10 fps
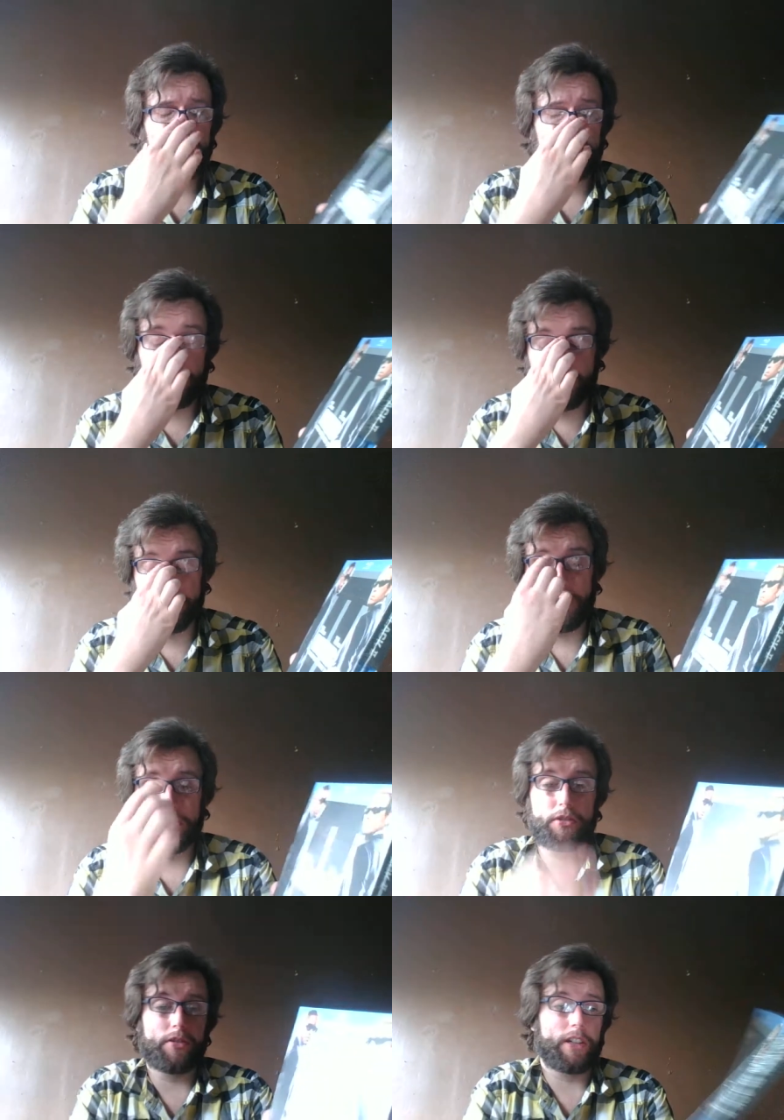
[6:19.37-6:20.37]
I'm not really
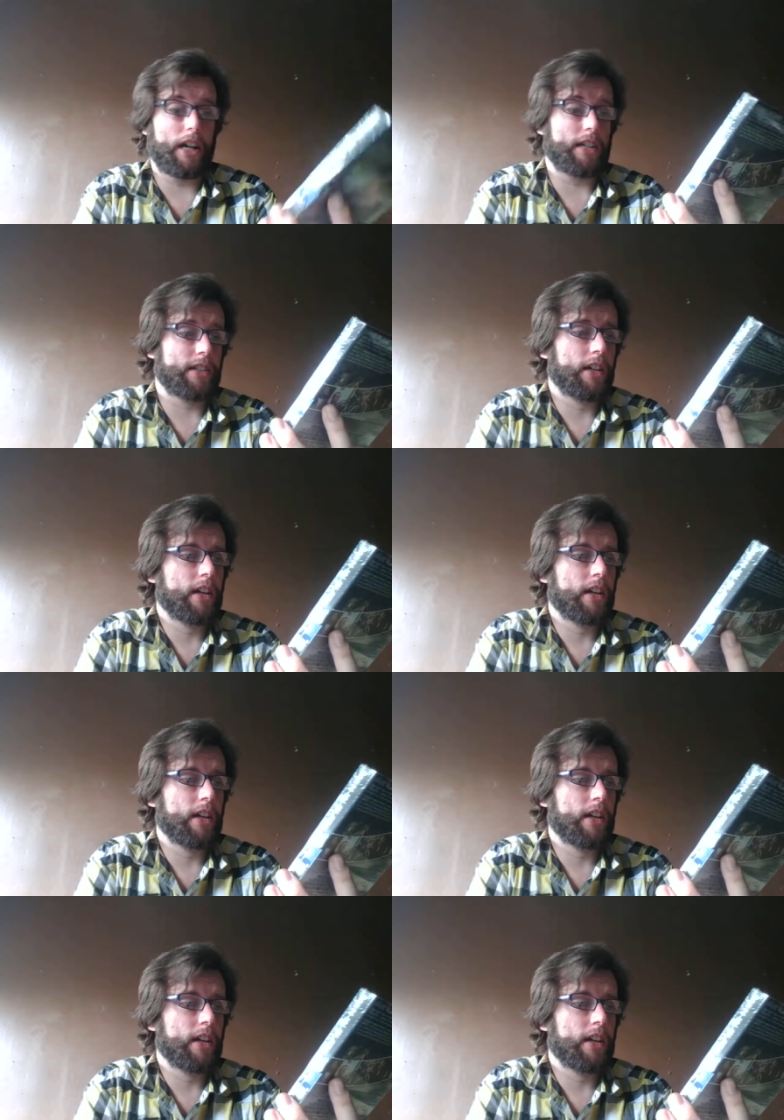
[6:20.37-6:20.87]
sure, guys.